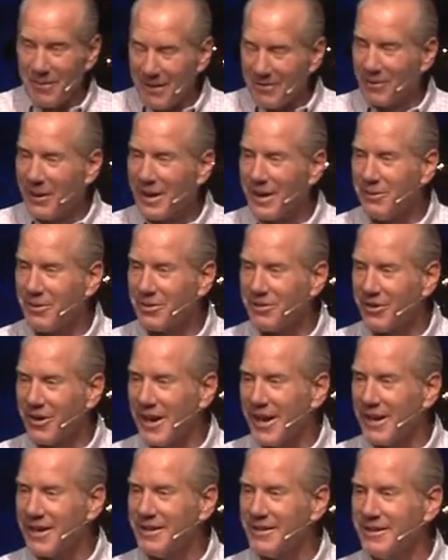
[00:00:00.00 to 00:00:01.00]
That's why he was
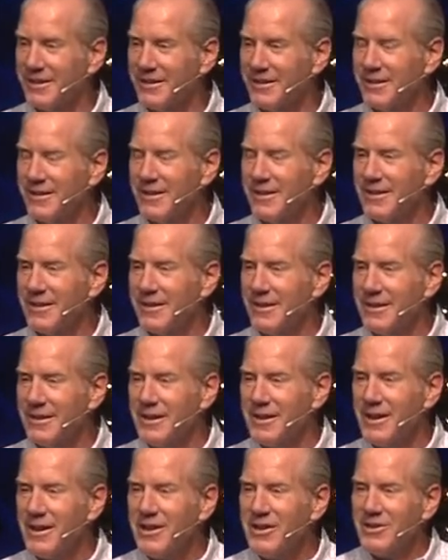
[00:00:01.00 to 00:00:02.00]
great.
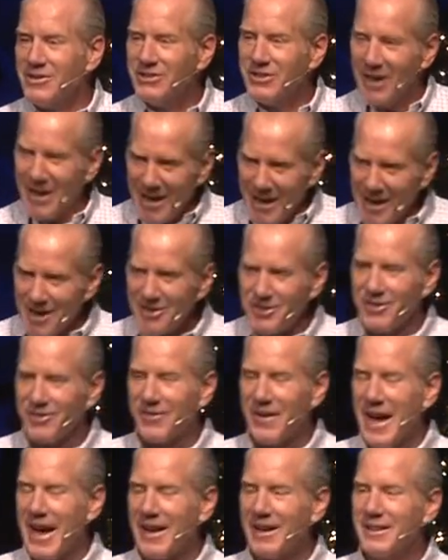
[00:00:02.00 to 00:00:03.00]

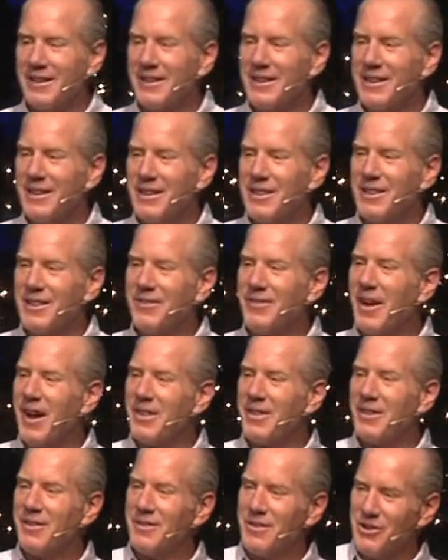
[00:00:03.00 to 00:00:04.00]
Jehoshaphat, the
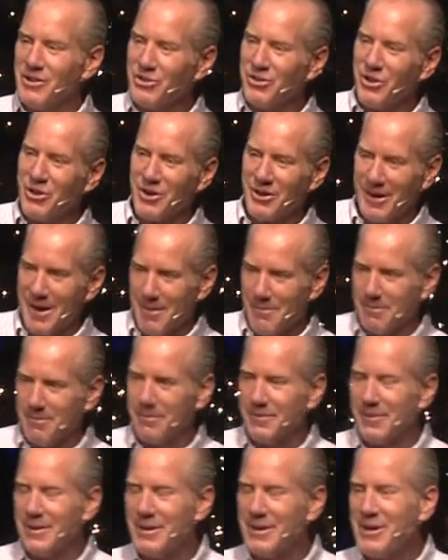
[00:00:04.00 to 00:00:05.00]
father of Jehoram.
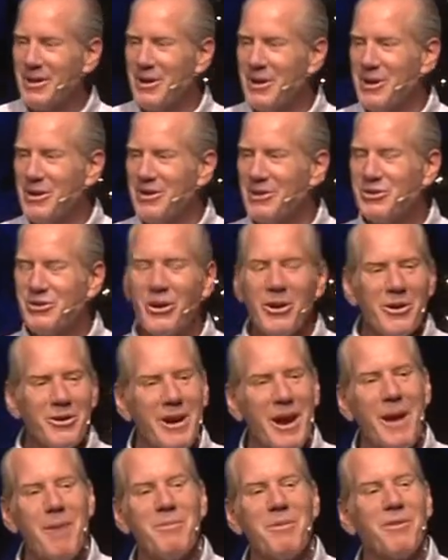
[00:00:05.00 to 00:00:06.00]

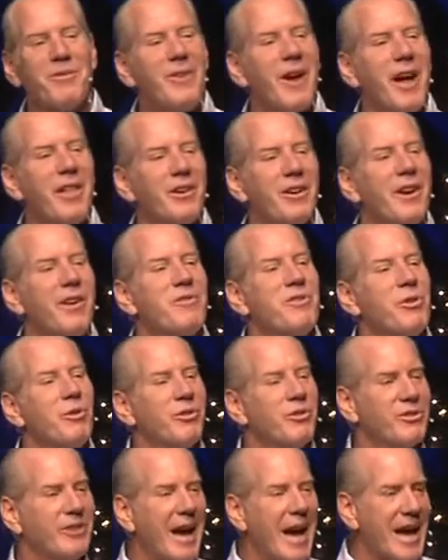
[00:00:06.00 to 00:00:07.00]
Jehoram, the father of
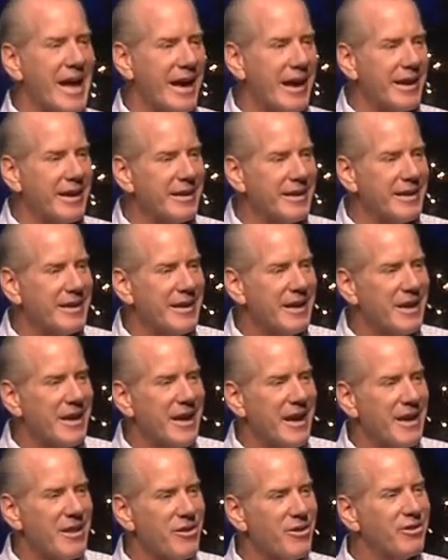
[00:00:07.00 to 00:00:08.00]
Uzziah,
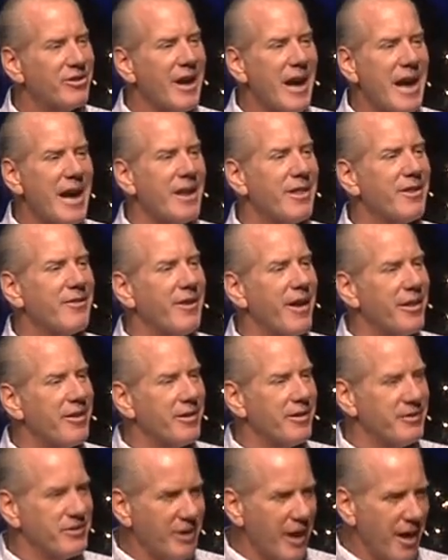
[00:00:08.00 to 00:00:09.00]
and Uzziah, the
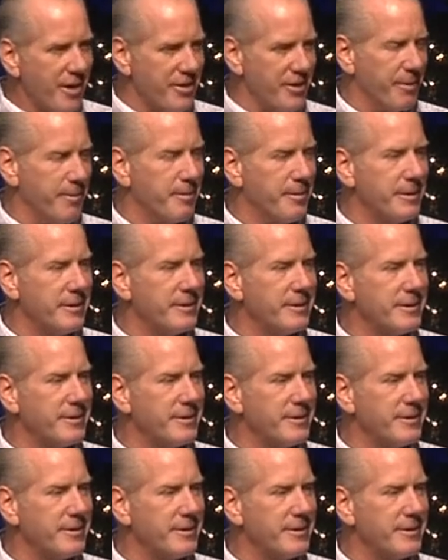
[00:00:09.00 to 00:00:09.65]
father of Jotham.